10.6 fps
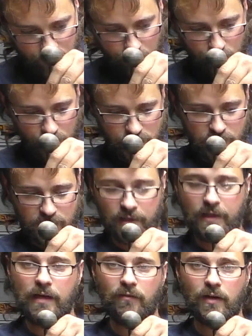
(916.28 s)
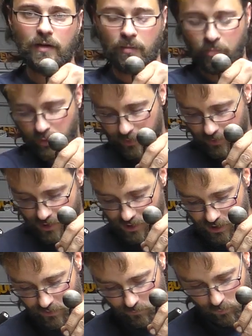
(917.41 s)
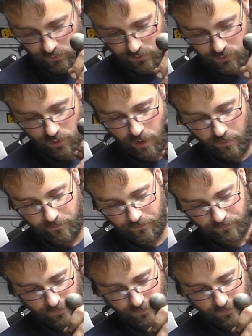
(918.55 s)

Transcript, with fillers: You wanna just leave it uh, pretty much even with the top.